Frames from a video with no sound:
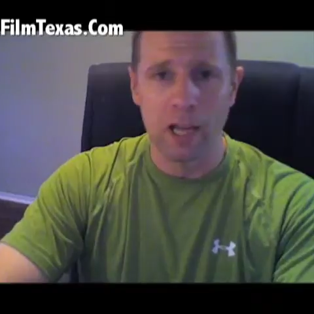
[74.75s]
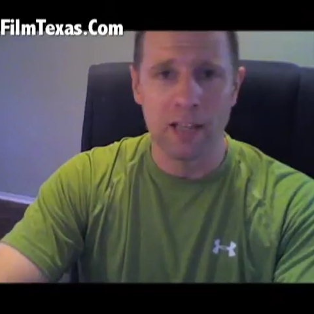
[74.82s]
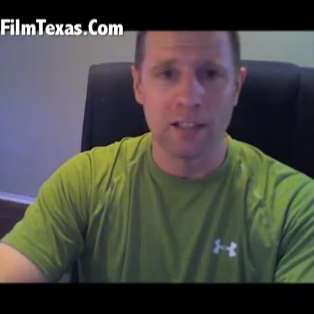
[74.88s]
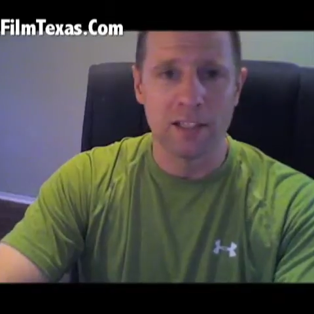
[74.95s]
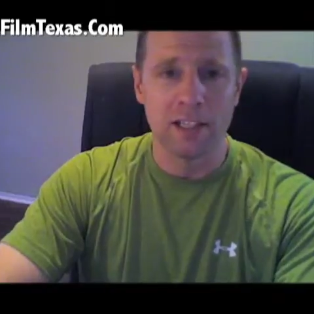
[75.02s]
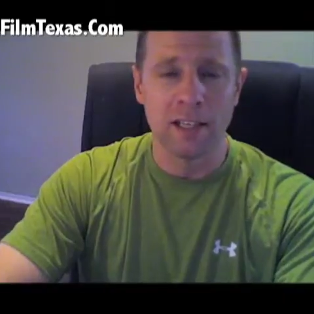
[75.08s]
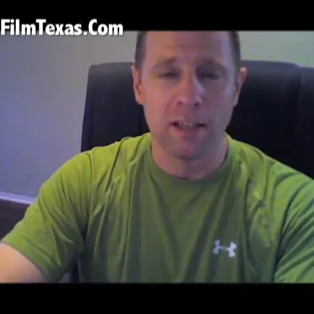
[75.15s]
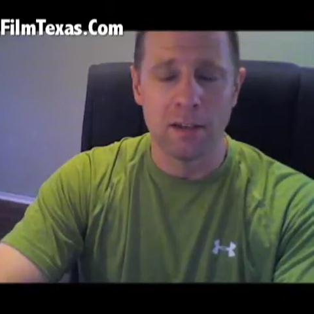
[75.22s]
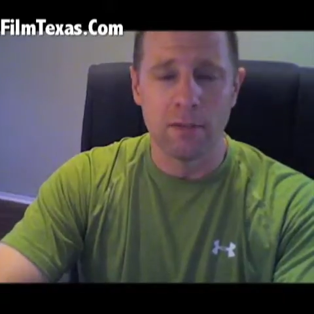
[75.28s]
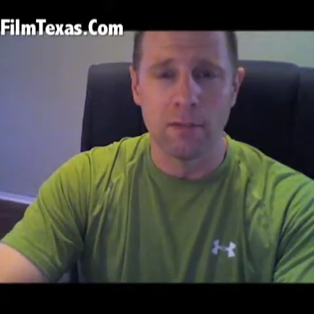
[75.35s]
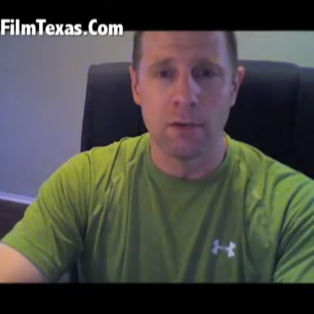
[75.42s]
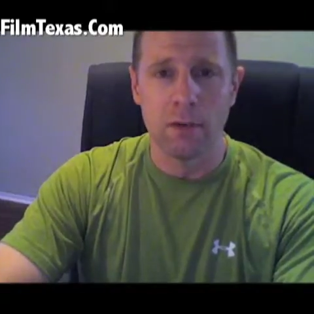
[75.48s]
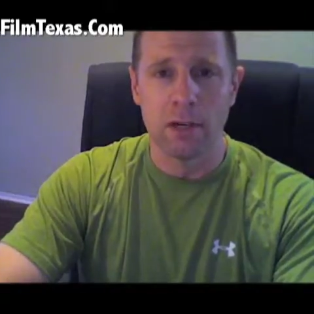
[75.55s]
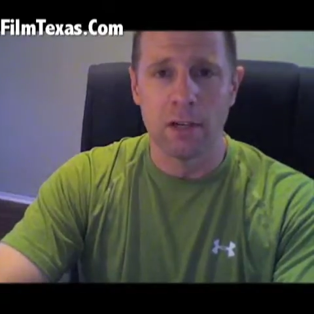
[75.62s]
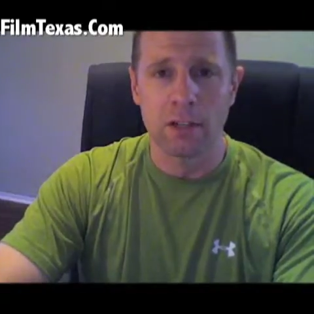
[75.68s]
We hadn't seen it in
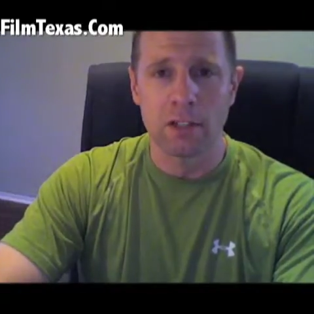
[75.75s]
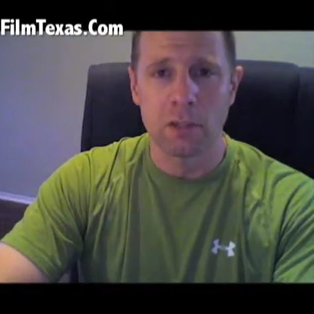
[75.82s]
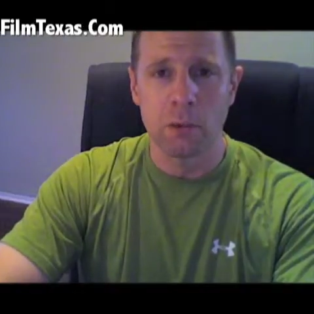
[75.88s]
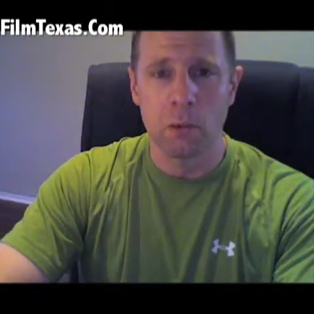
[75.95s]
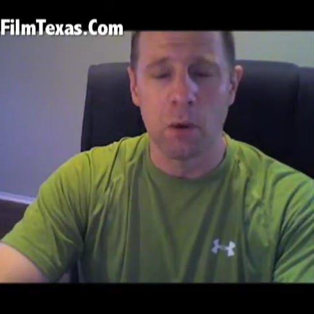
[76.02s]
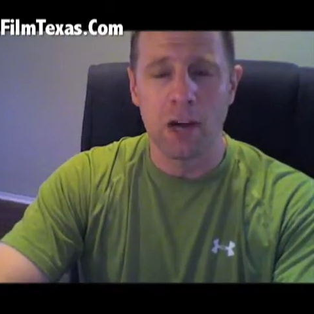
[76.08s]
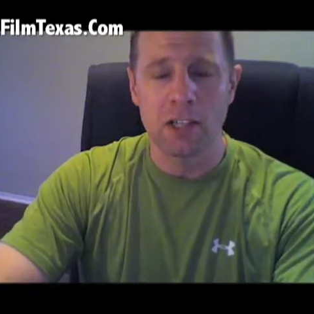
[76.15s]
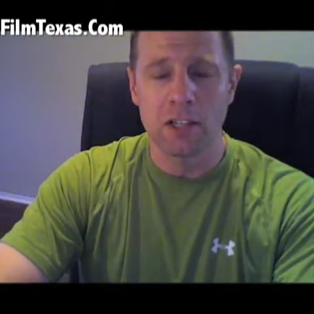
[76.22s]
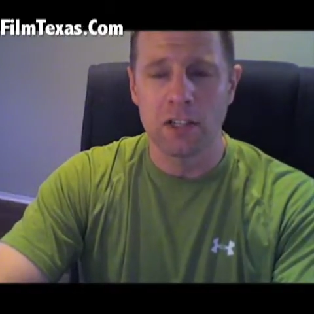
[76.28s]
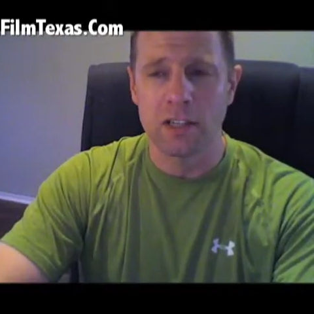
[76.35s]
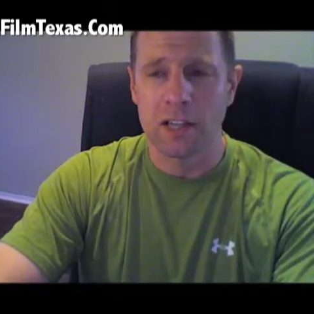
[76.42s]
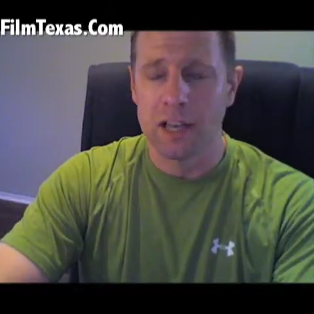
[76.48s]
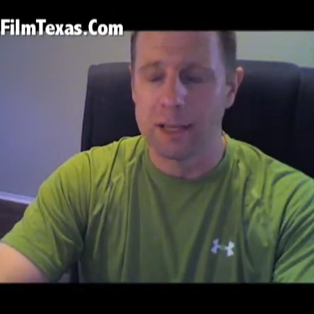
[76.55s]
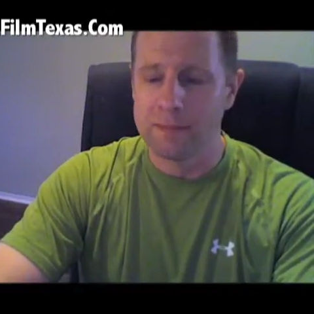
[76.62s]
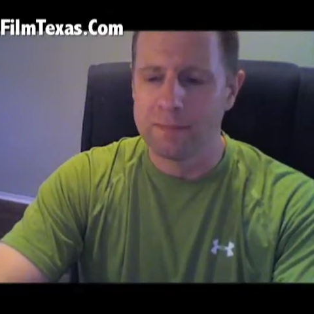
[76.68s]
a few years, so we
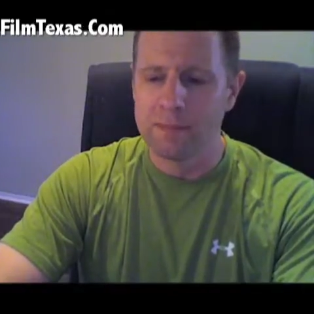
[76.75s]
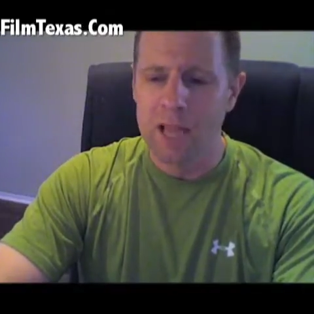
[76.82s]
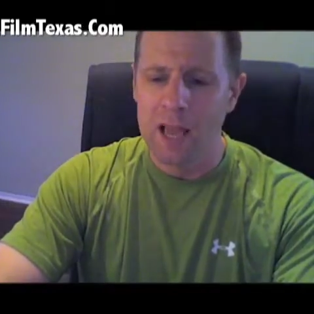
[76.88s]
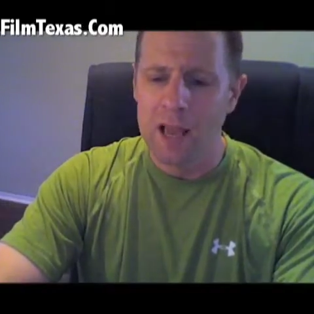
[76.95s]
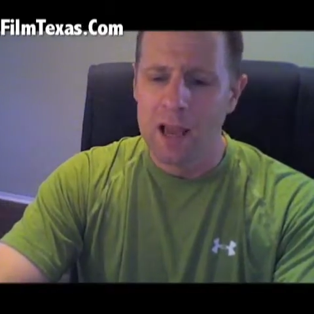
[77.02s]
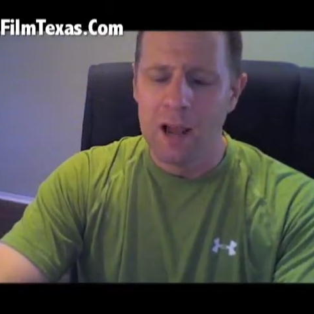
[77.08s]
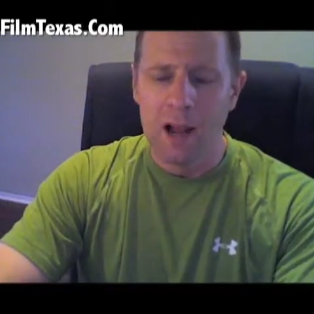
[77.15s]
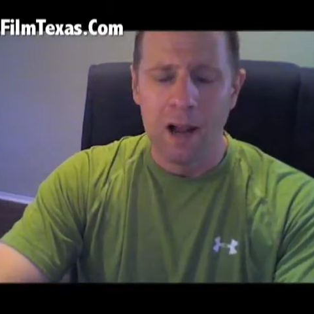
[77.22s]
watched it again.